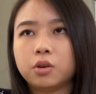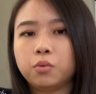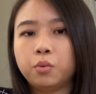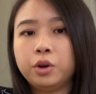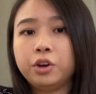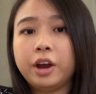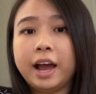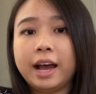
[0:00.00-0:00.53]

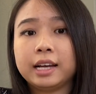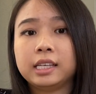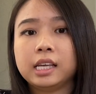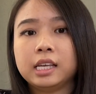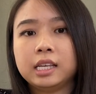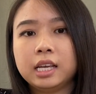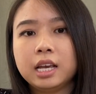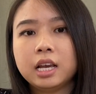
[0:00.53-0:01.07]
when you're
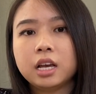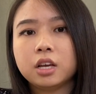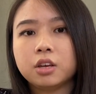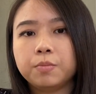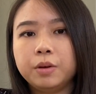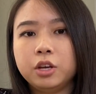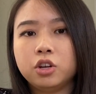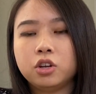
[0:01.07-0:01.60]
accessing,
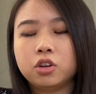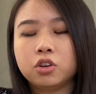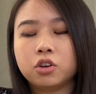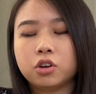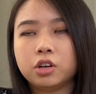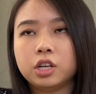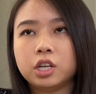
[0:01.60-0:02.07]
be sure to